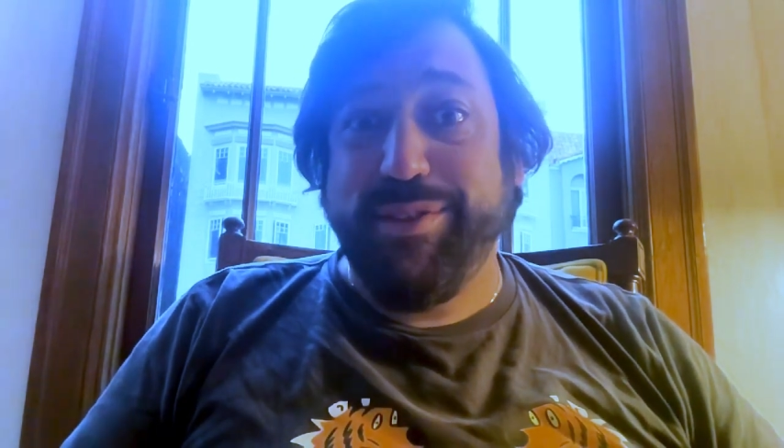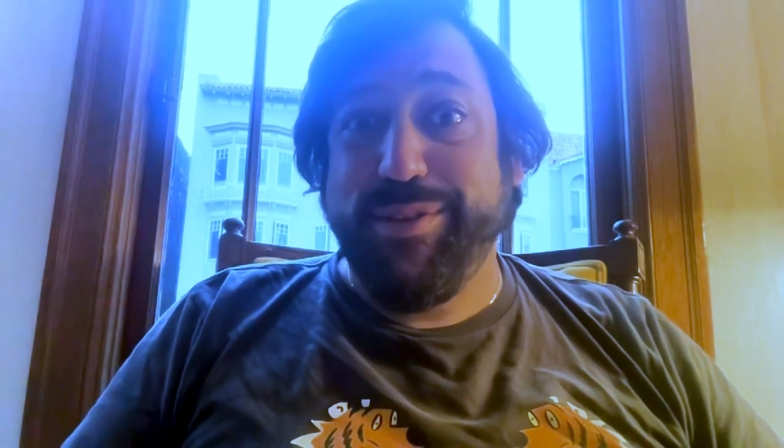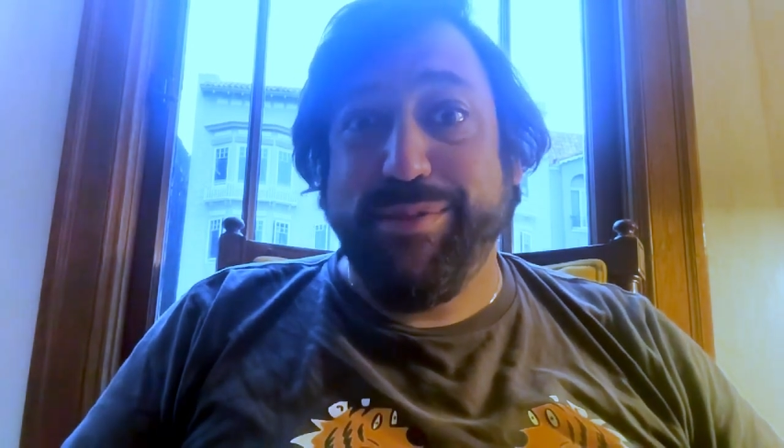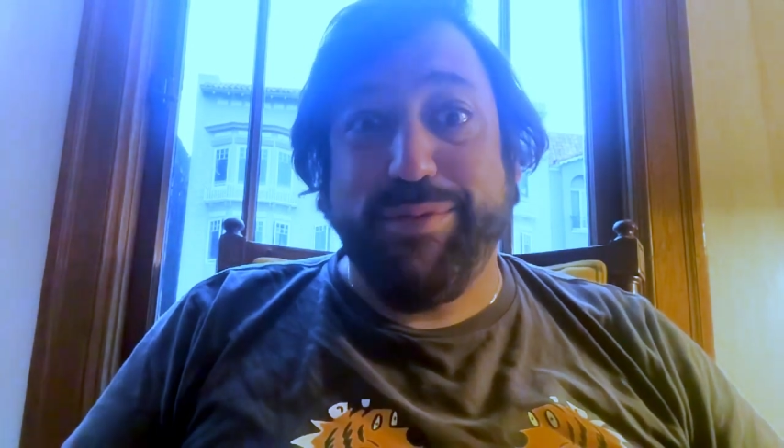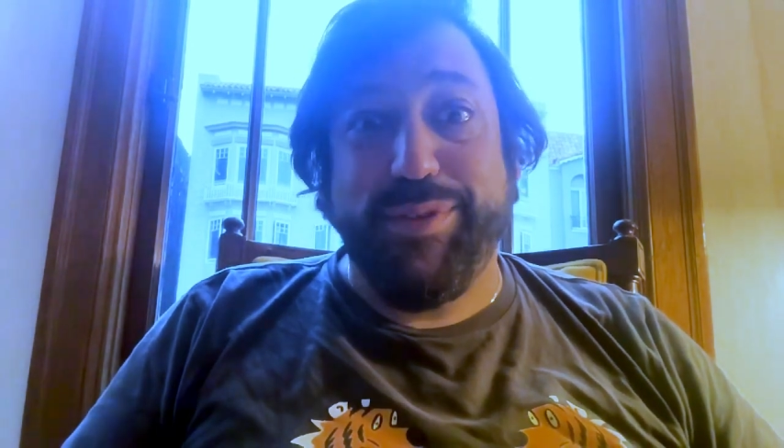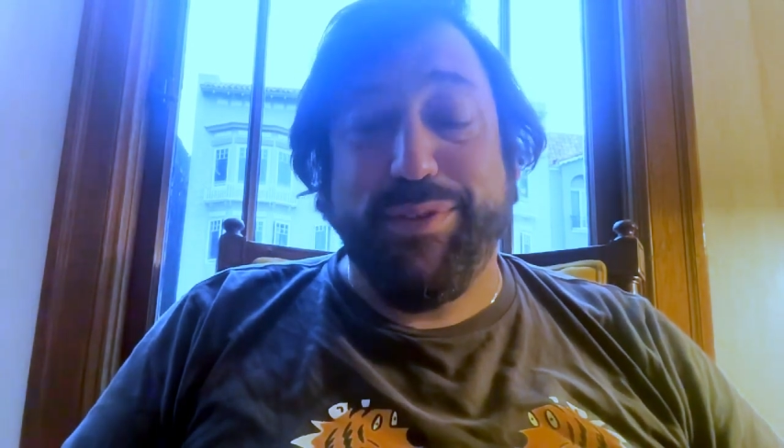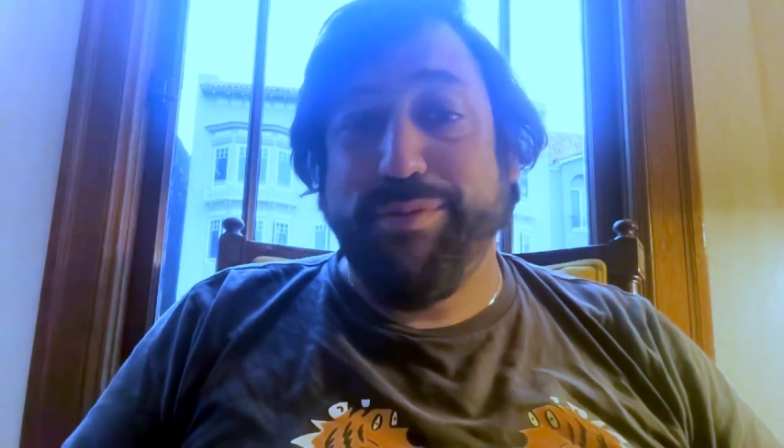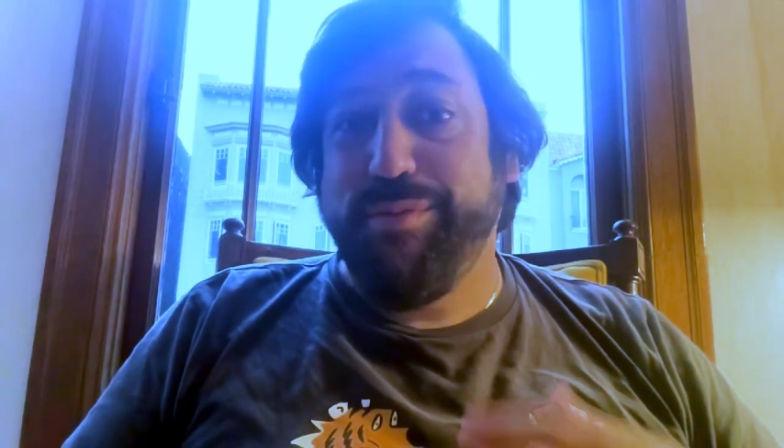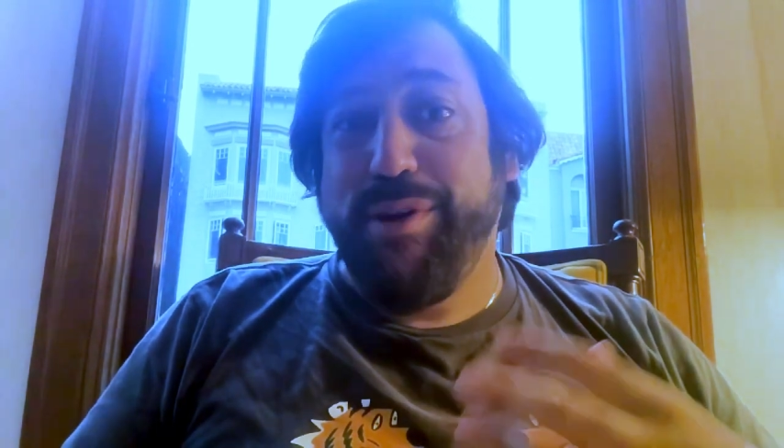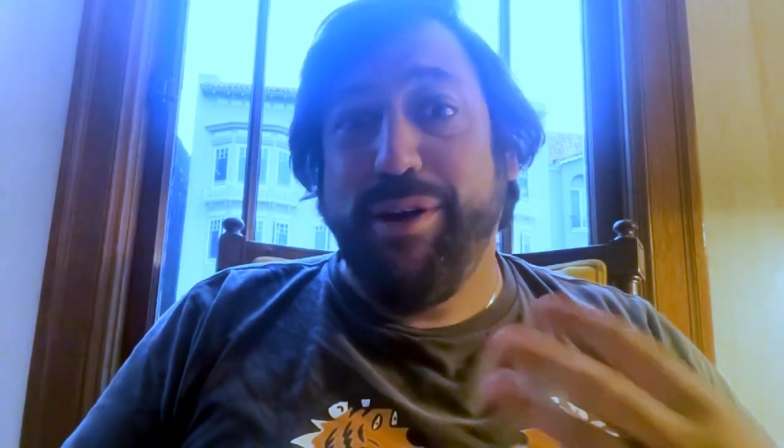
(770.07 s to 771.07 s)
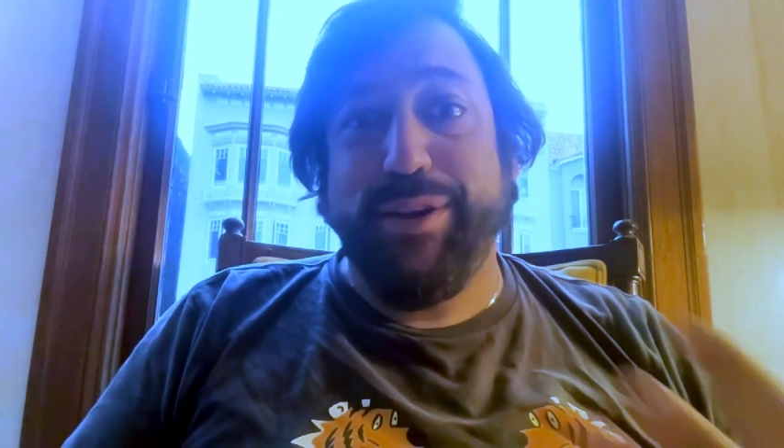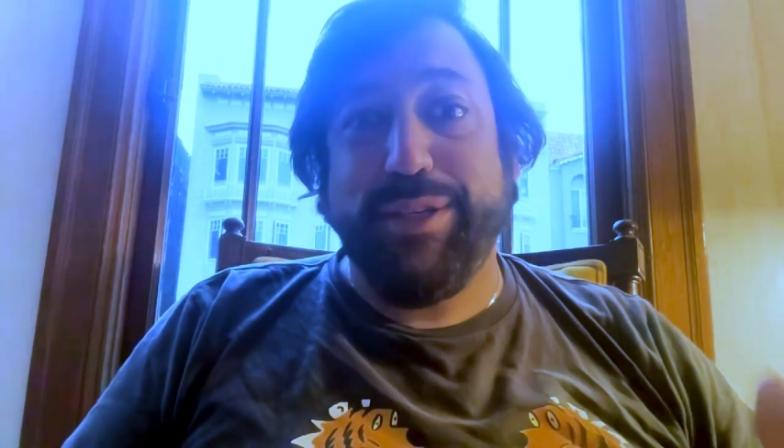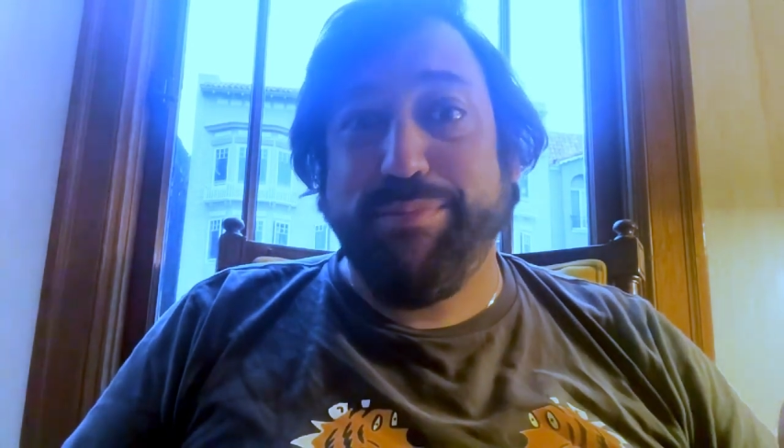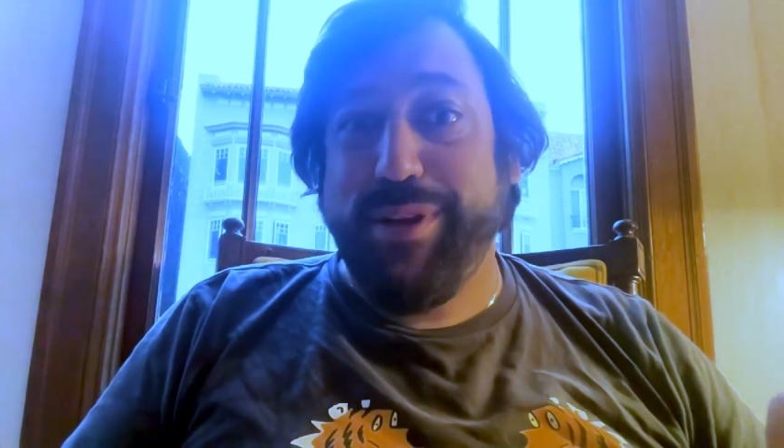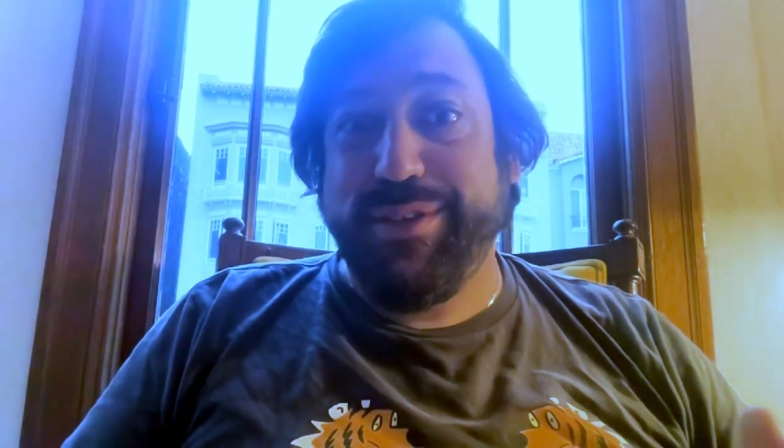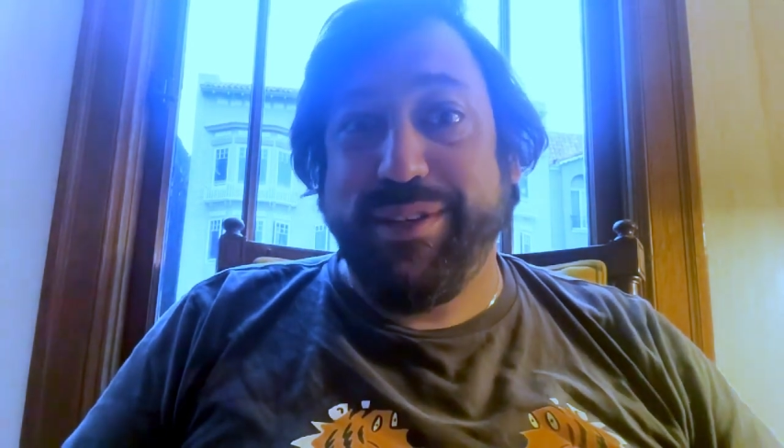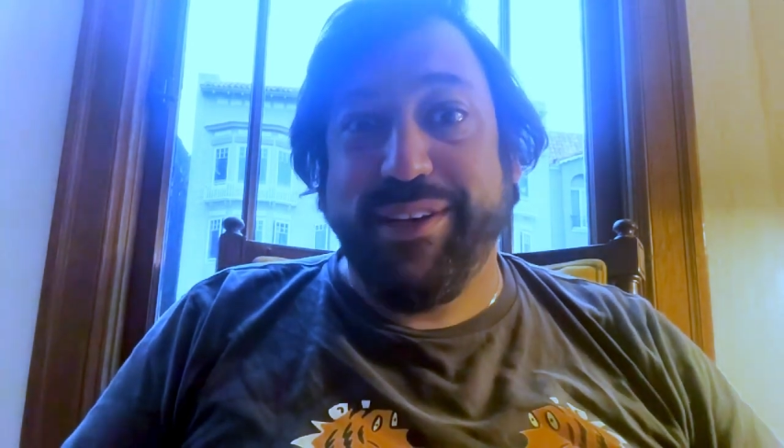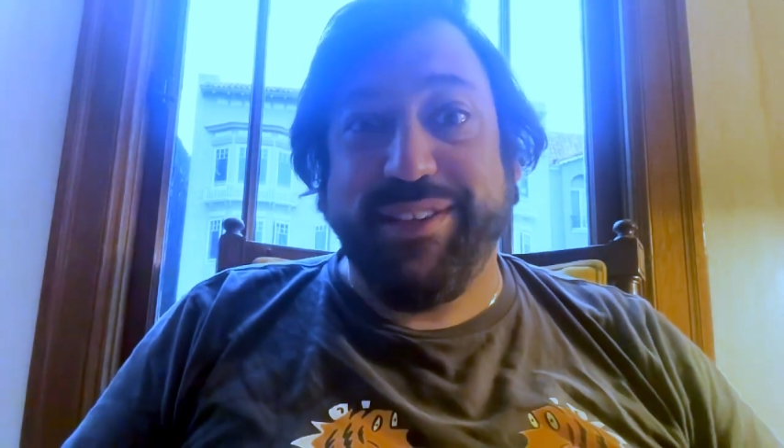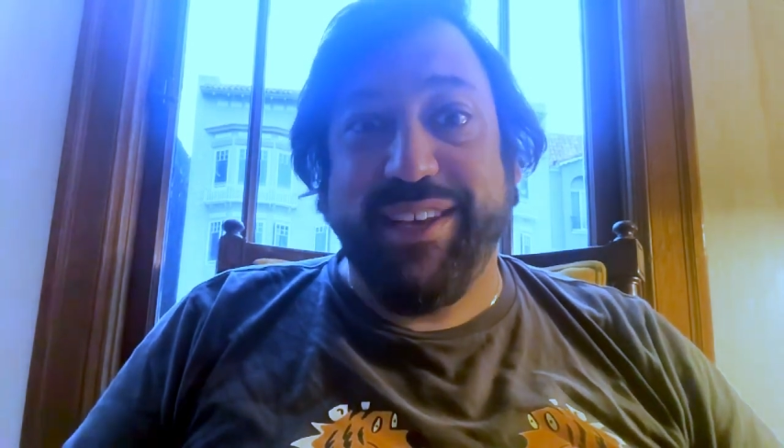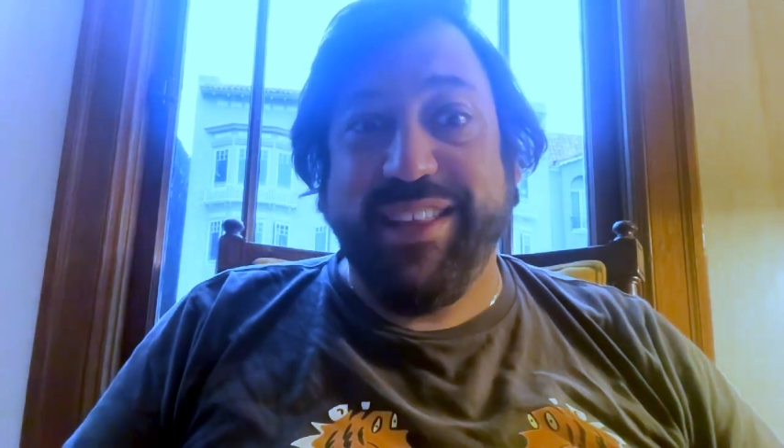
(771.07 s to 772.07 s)
to do artist prints and
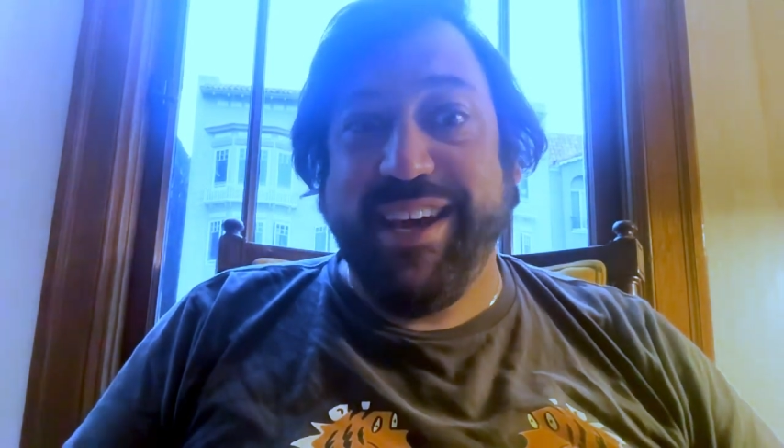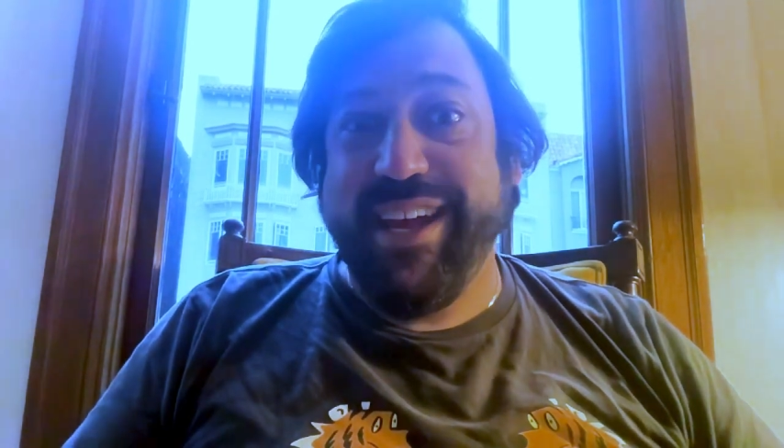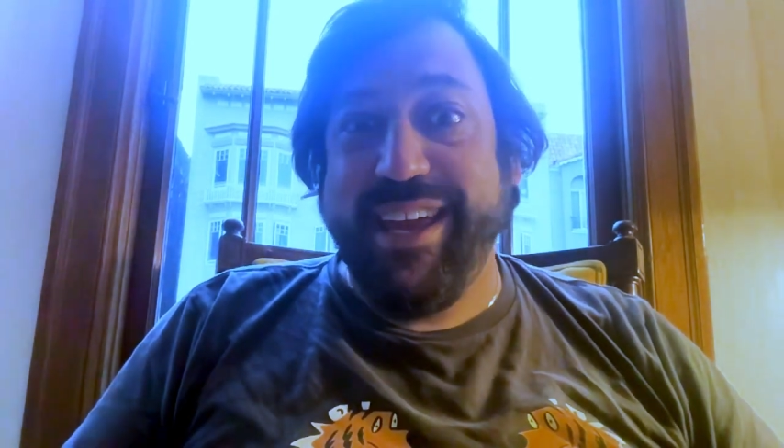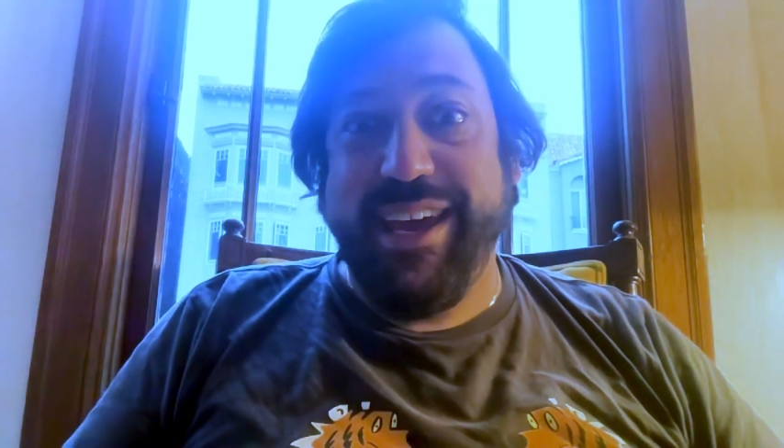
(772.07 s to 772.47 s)
things like that.